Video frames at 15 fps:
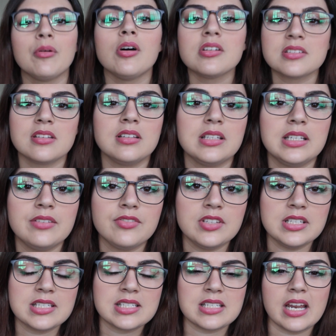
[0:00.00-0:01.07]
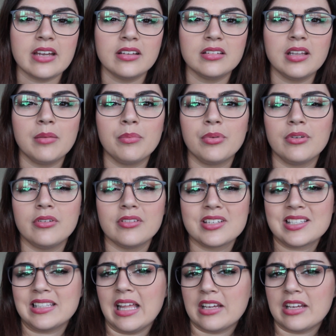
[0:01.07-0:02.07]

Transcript: will also leave the style number